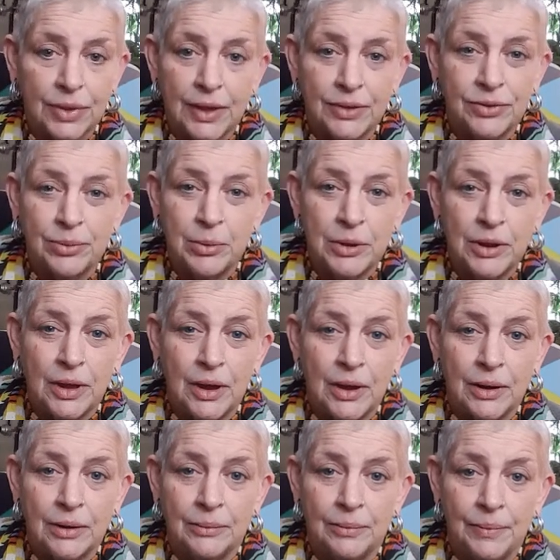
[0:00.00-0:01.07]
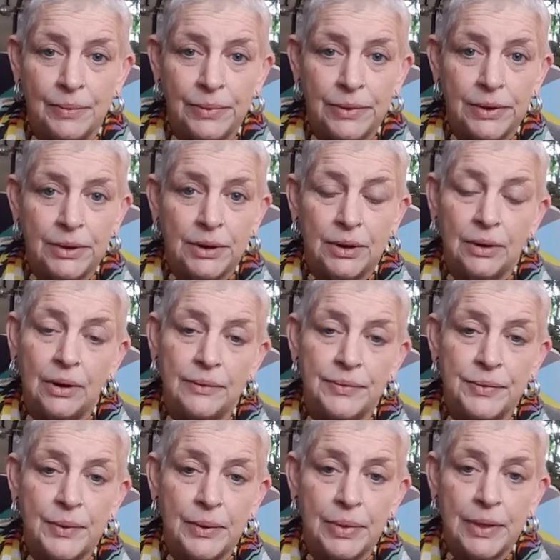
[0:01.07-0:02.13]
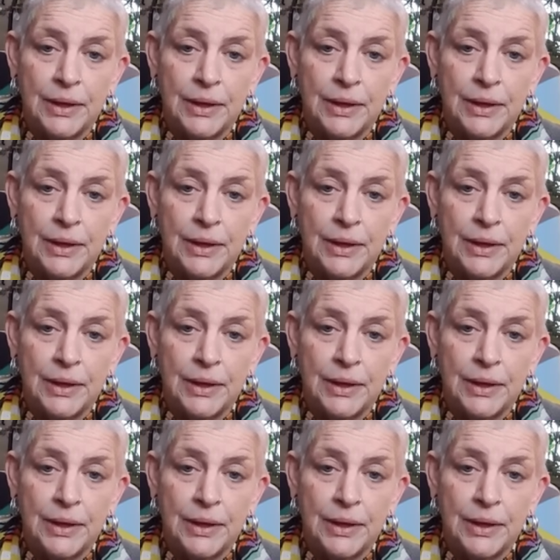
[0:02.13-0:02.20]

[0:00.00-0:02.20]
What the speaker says: that's been hard, You know, I've thrown